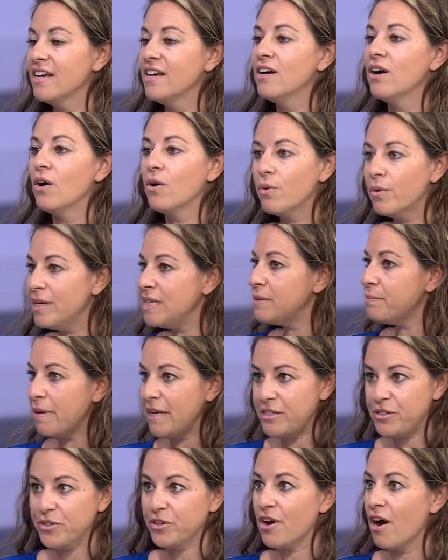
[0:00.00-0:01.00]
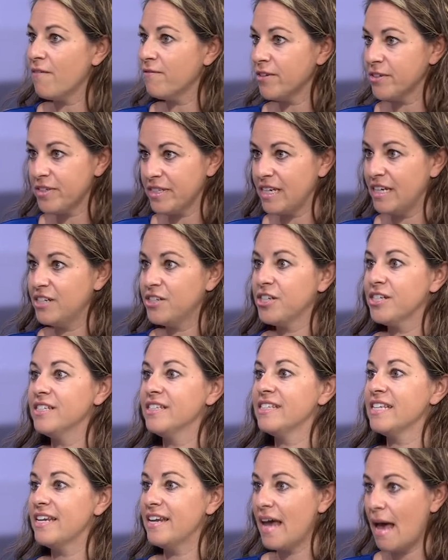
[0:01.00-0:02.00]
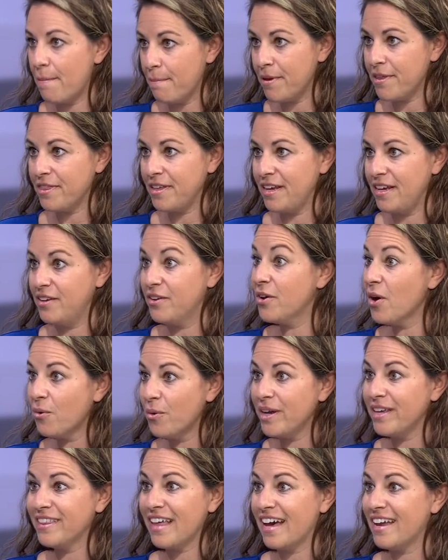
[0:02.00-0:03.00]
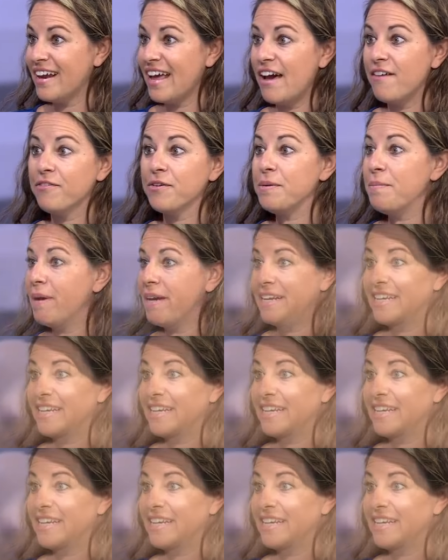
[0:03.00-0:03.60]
always base your conversations in empathy, knowing that everybody